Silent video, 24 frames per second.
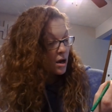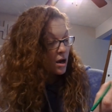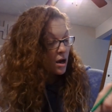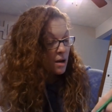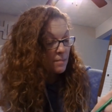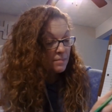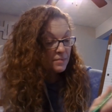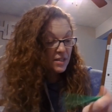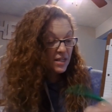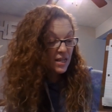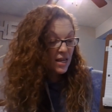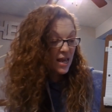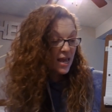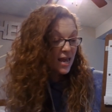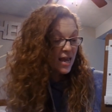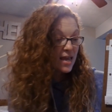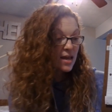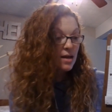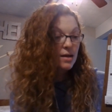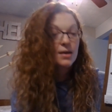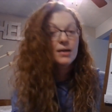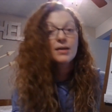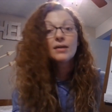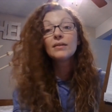up to
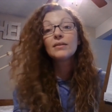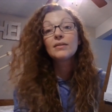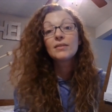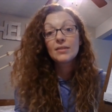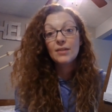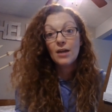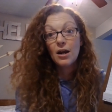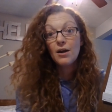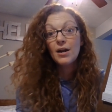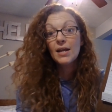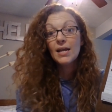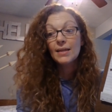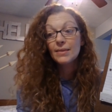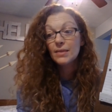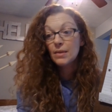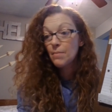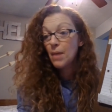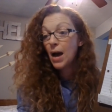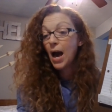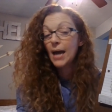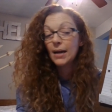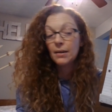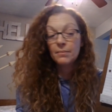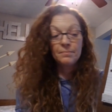8, starting at the
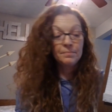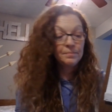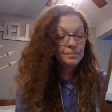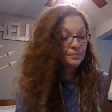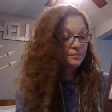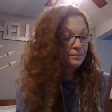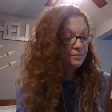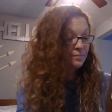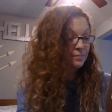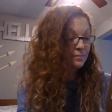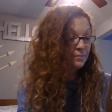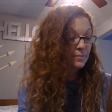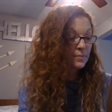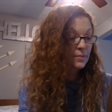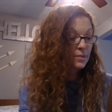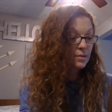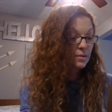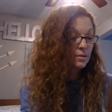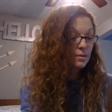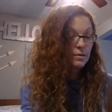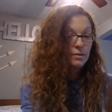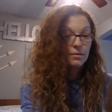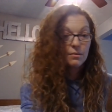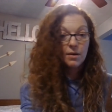bottom.
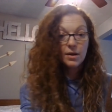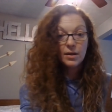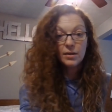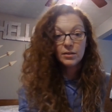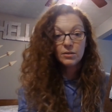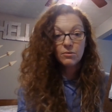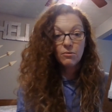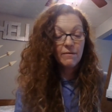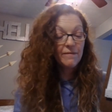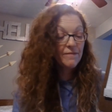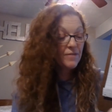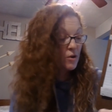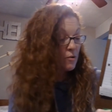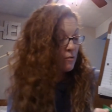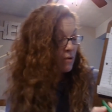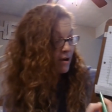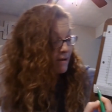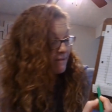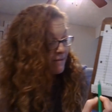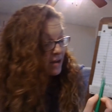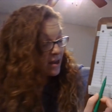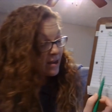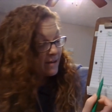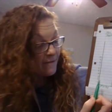So if you
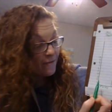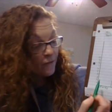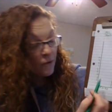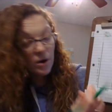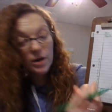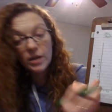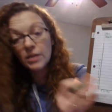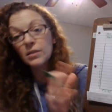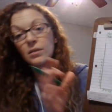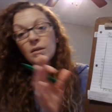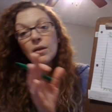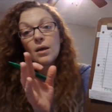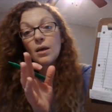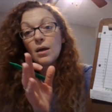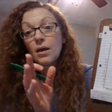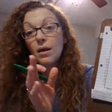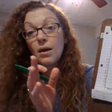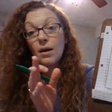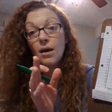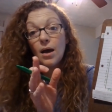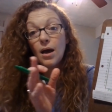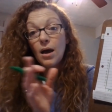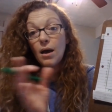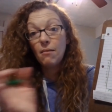have 8 forks,
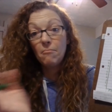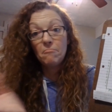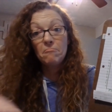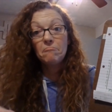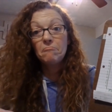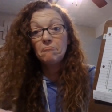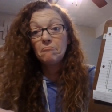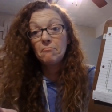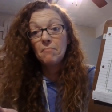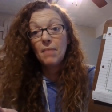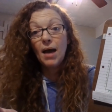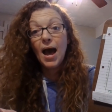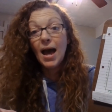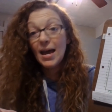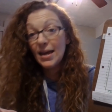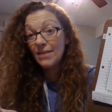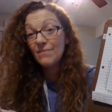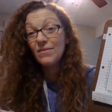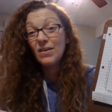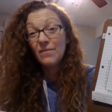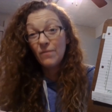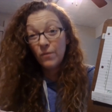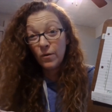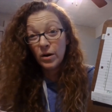I
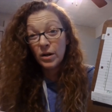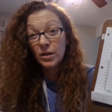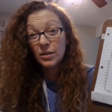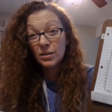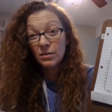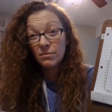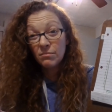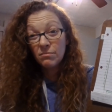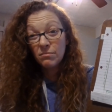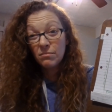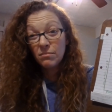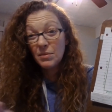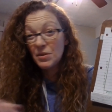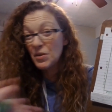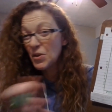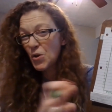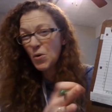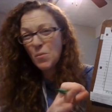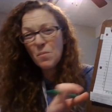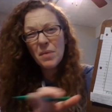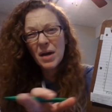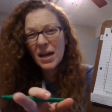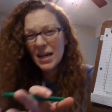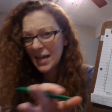have 8 forks.
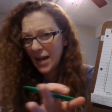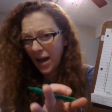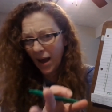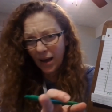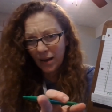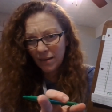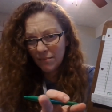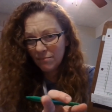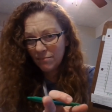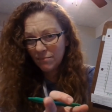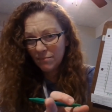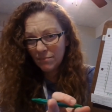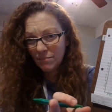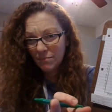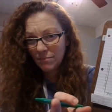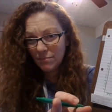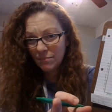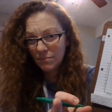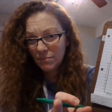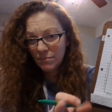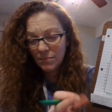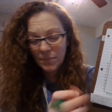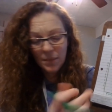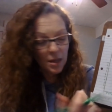You might not.
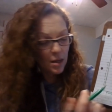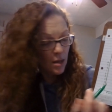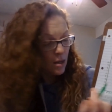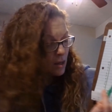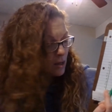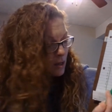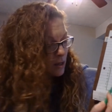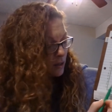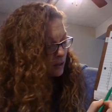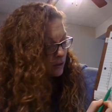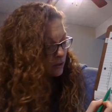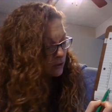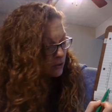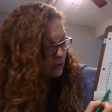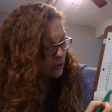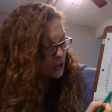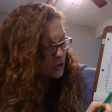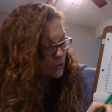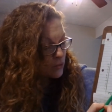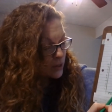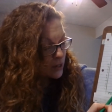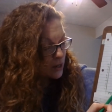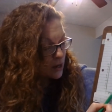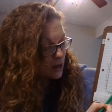So
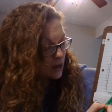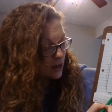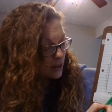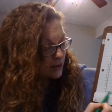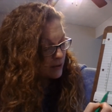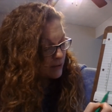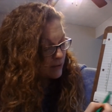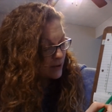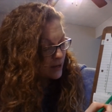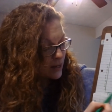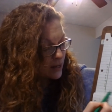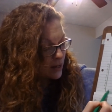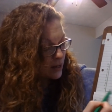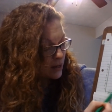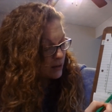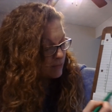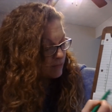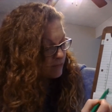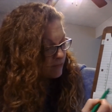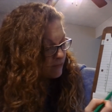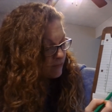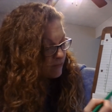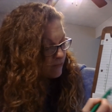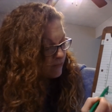you would color
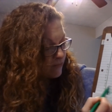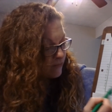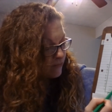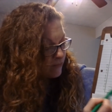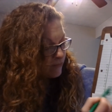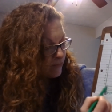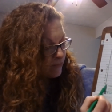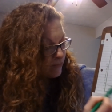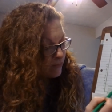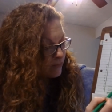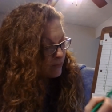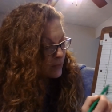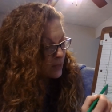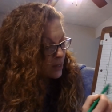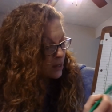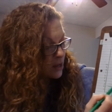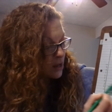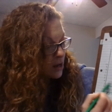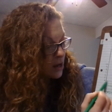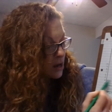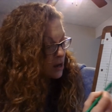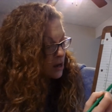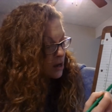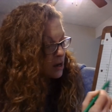in
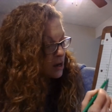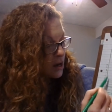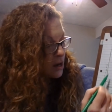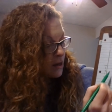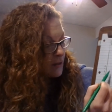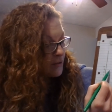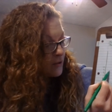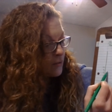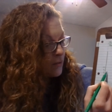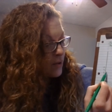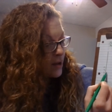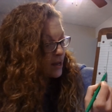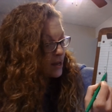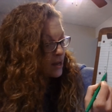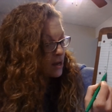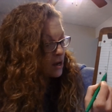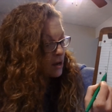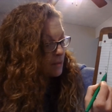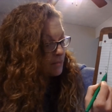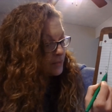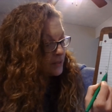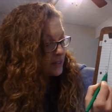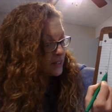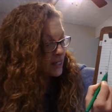all the way
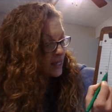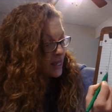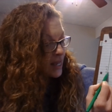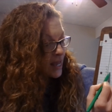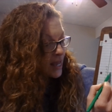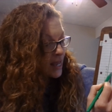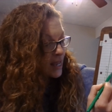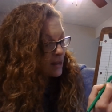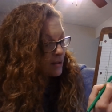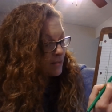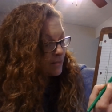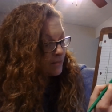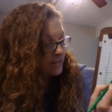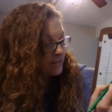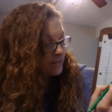up to 8.